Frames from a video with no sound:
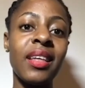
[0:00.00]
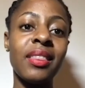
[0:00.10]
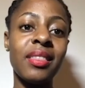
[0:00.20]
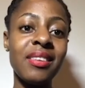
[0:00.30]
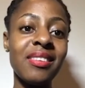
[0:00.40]

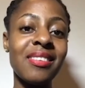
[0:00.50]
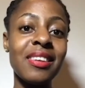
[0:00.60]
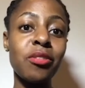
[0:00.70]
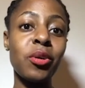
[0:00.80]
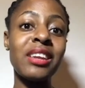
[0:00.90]
this
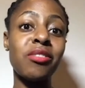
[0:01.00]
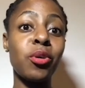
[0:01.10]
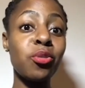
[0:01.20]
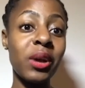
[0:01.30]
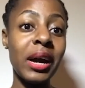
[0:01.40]
season is going
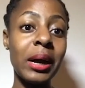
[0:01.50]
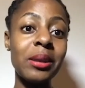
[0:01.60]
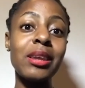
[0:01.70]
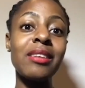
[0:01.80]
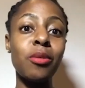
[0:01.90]
to
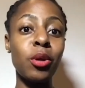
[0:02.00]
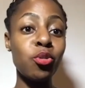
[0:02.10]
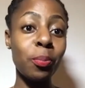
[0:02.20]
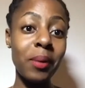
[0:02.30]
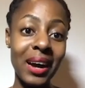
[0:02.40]

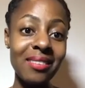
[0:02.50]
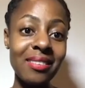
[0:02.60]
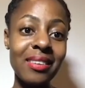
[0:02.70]
pass.